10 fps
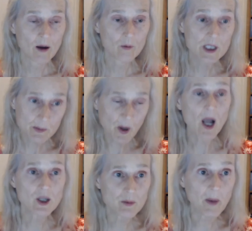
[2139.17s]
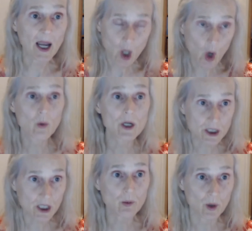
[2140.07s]
respond by
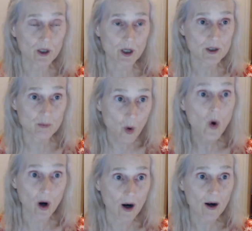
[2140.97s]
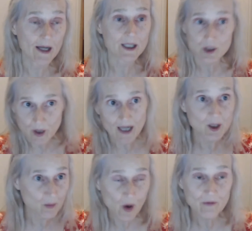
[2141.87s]
coercing workers more and
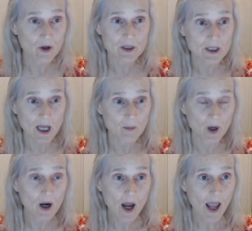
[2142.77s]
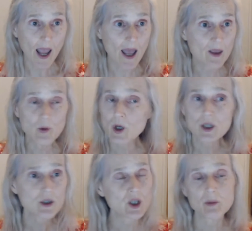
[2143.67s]
extracting more forced labor, and the
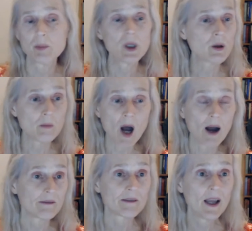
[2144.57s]
workers just blew them off.